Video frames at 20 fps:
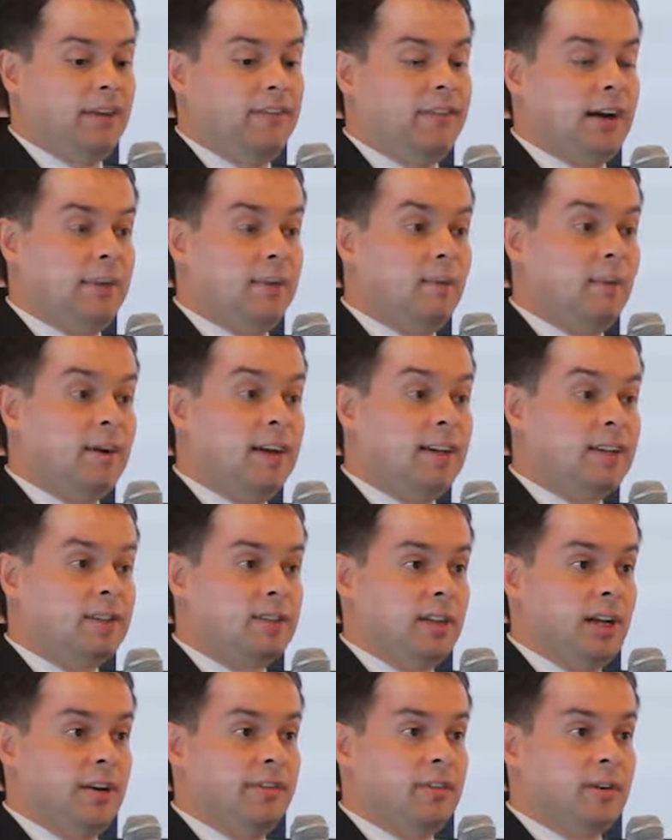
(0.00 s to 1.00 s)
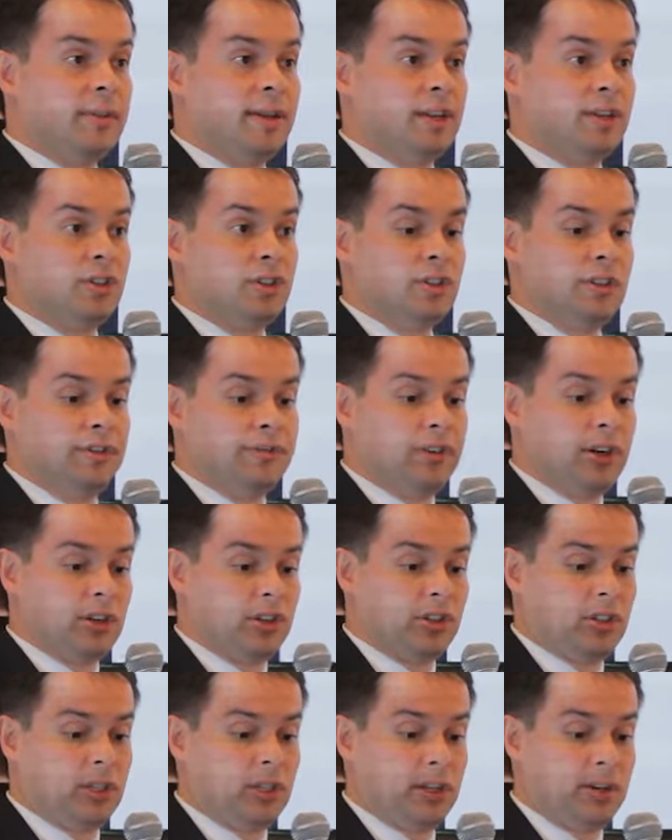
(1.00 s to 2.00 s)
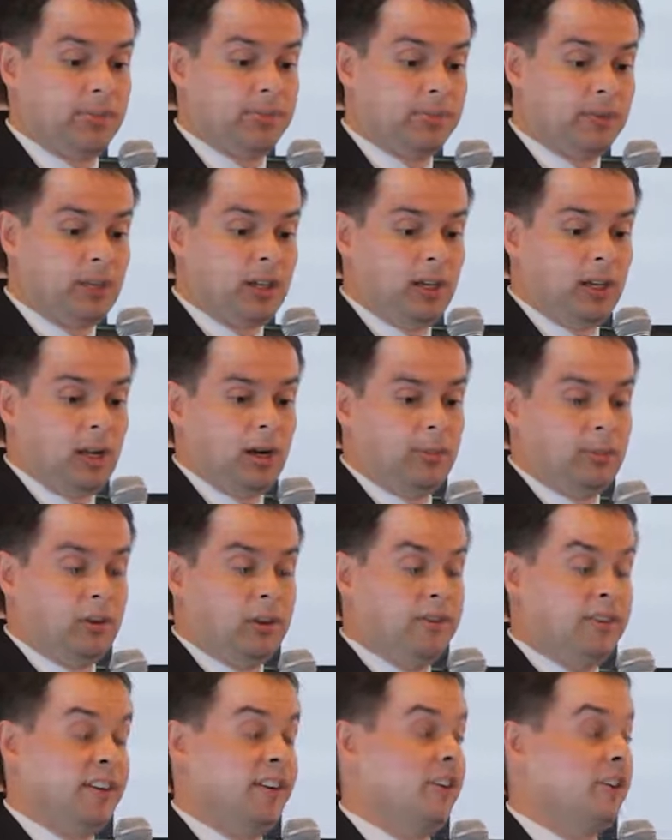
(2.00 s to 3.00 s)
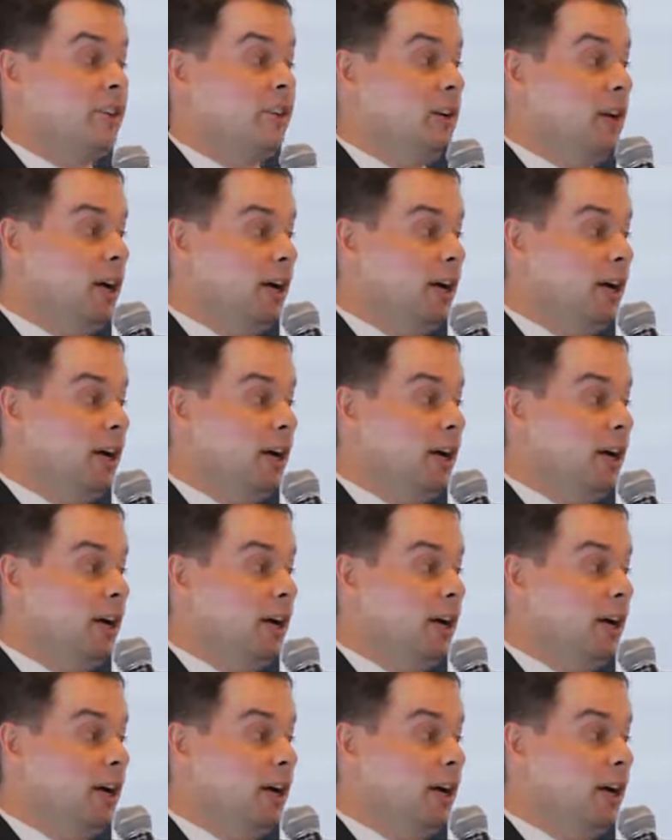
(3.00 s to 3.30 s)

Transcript: fibroblast formation and function and proliferation